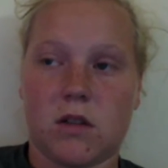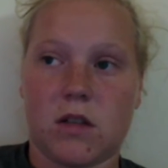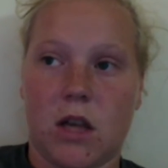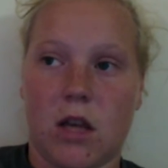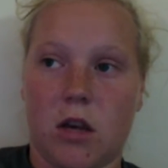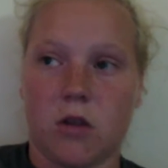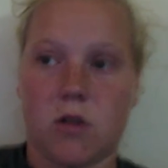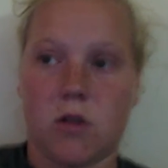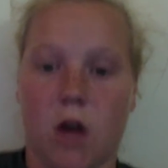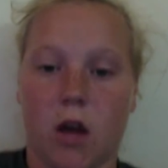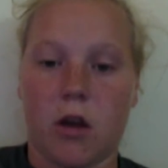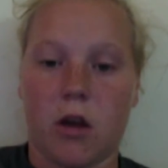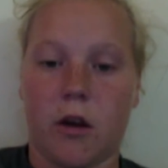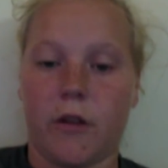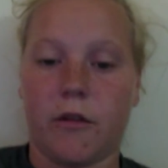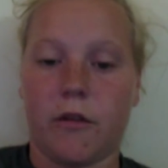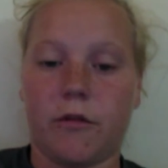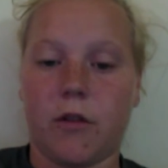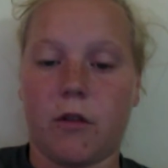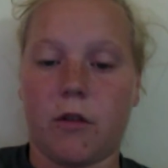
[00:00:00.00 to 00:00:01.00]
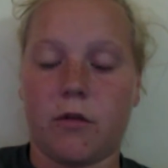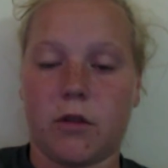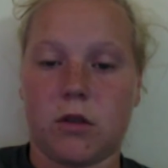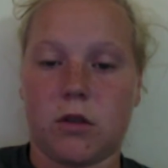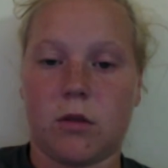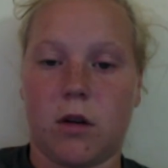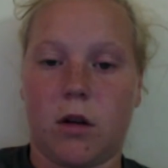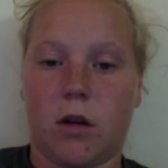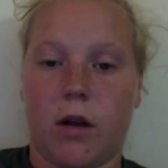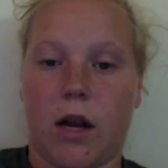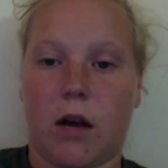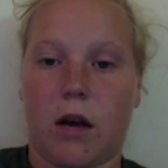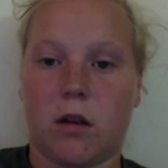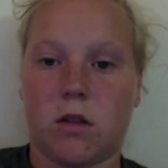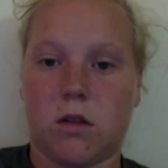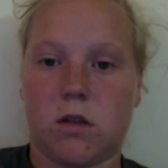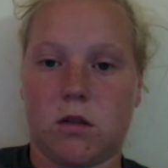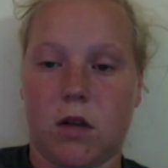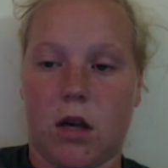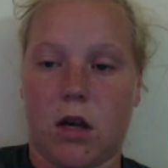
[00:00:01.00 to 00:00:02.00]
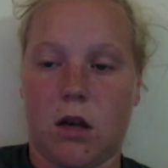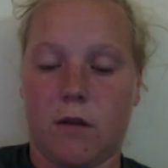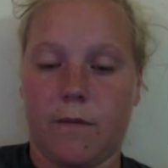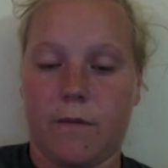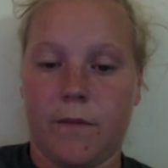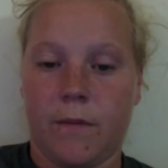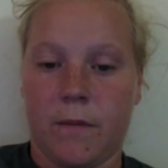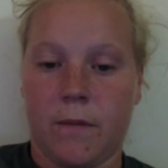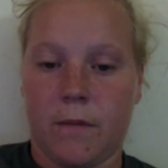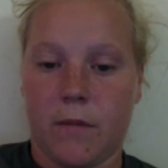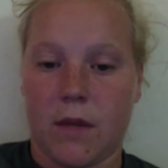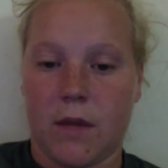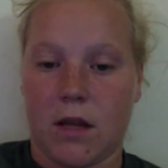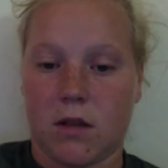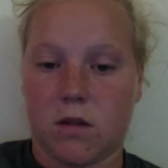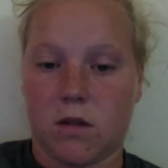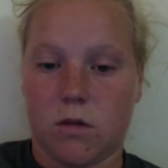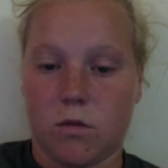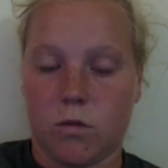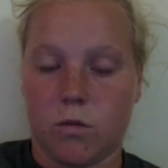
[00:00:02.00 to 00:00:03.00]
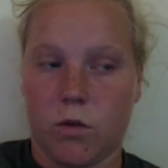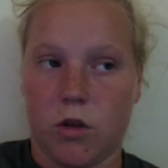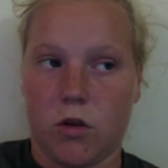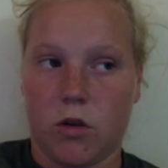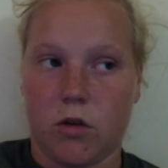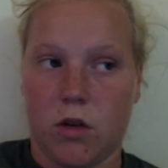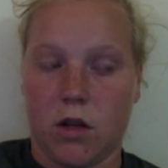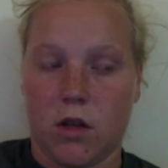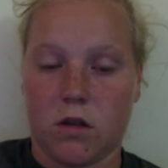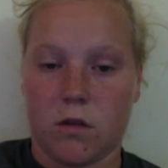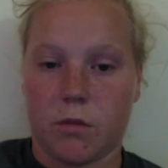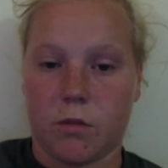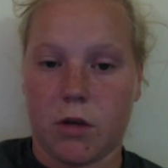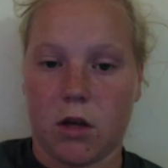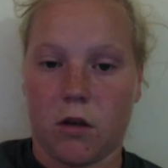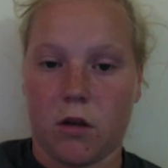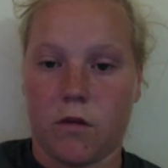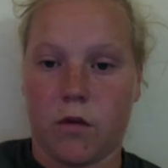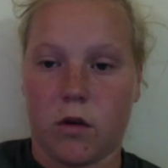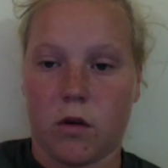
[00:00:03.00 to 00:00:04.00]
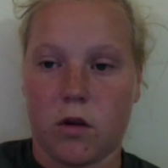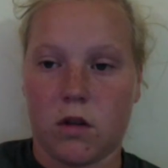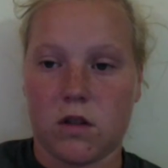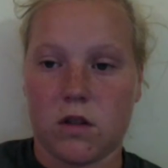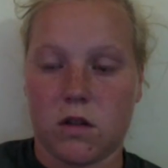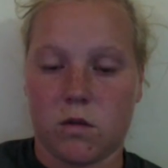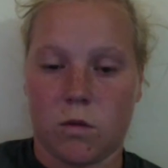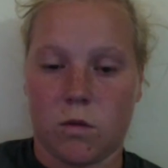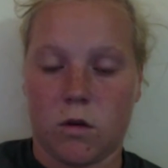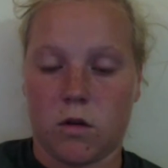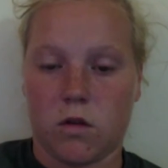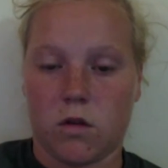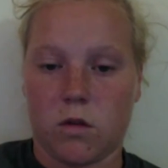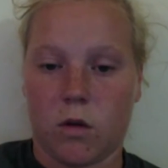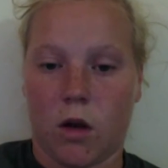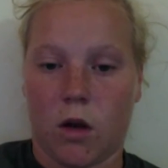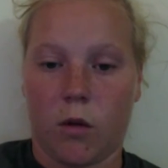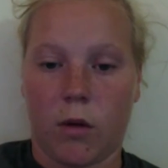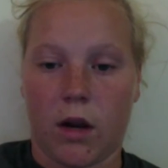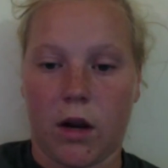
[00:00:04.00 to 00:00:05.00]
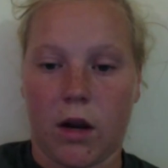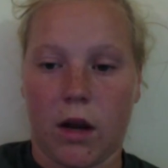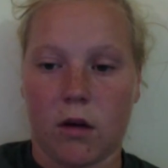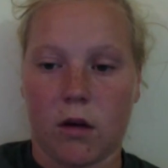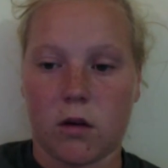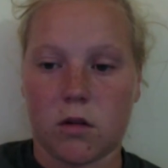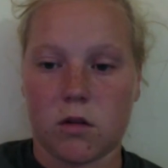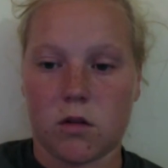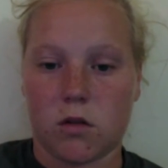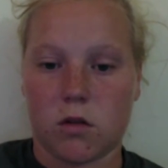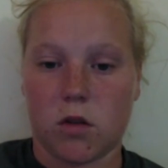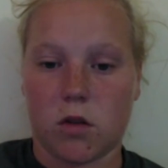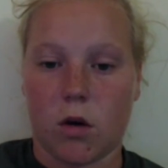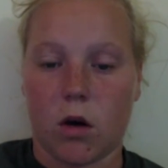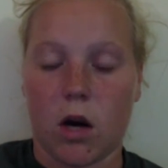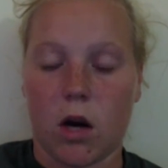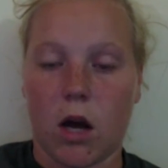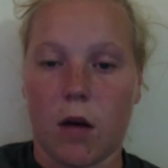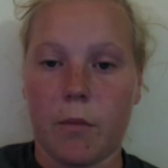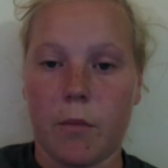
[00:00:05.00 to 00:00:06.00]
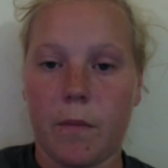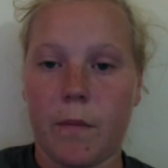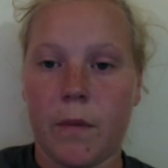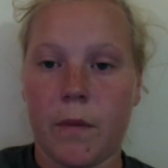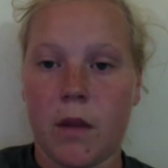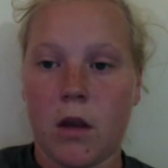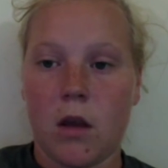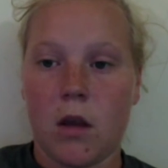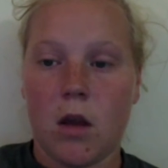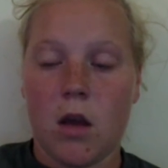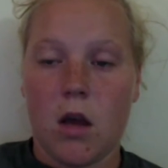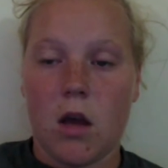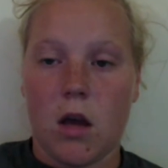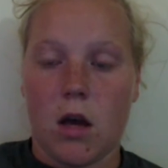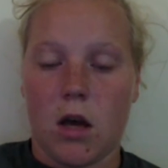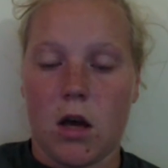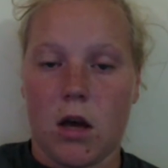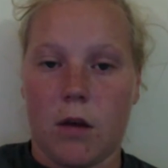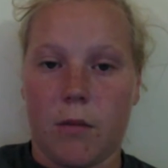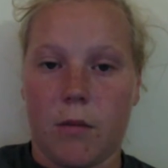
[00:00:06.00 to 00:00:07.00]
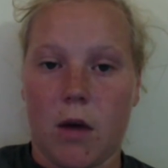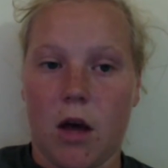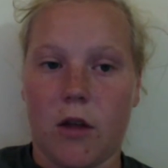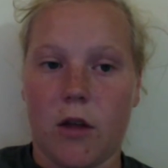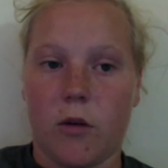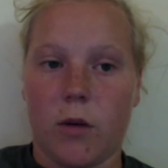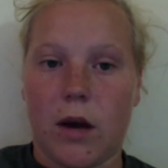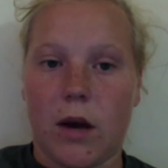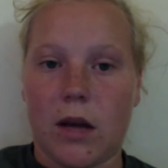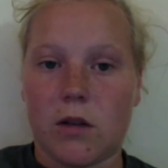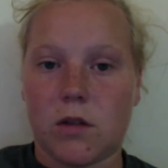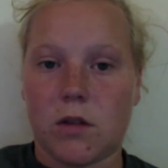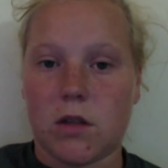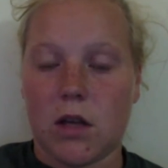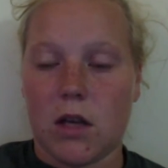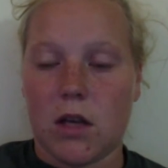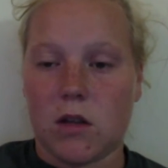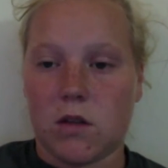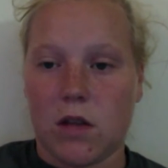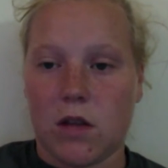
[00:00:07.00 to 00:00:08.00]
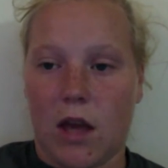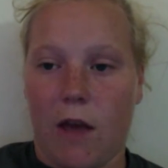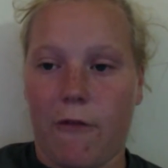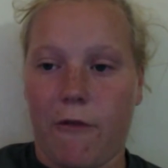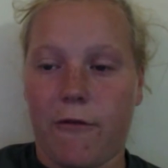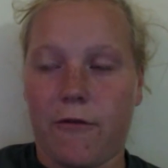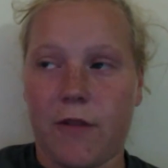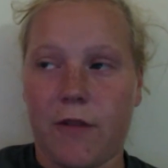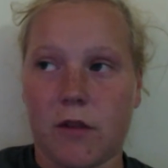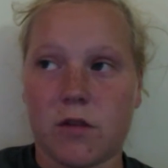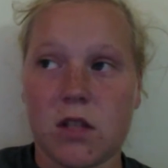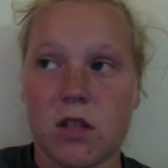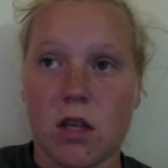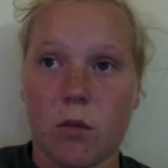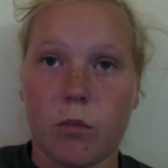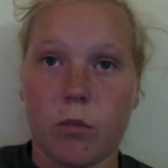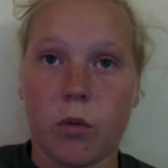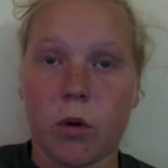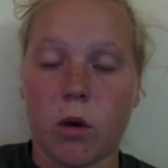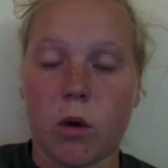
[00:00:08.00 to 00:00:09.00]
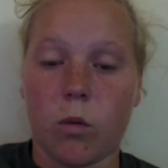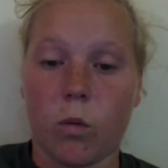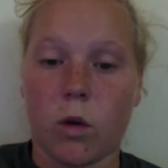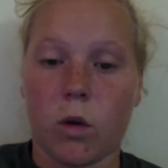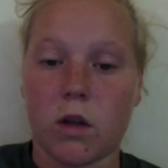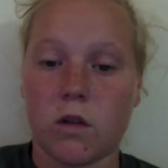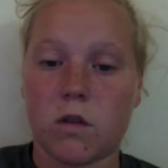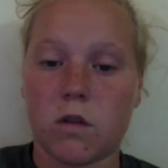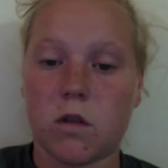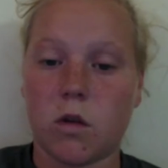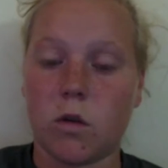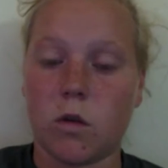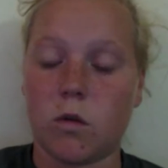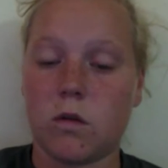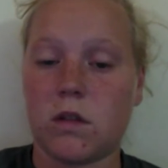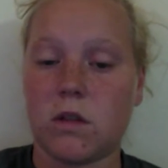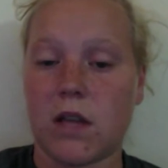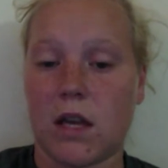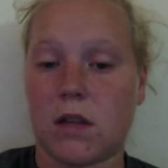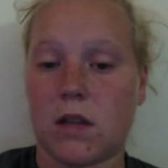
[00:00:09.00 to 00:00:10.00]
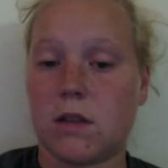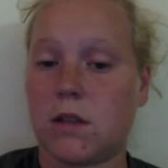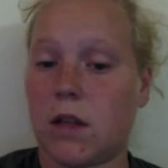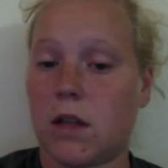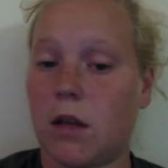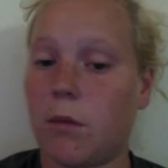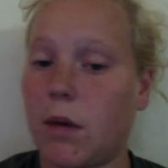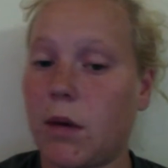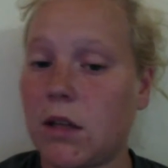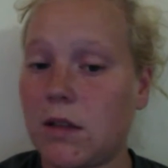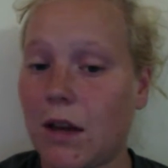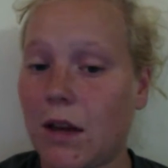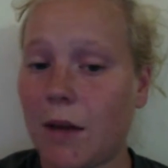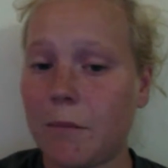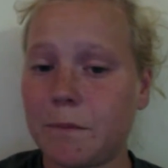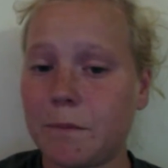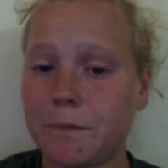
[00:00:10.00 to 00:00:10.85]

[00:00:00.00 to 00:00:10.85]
Say you're talking on the phone for 21 hours straight. That's when you need to plug your phone in, is when those 21 hours or so are up. Otherwise, it's a 15.12 day standby time.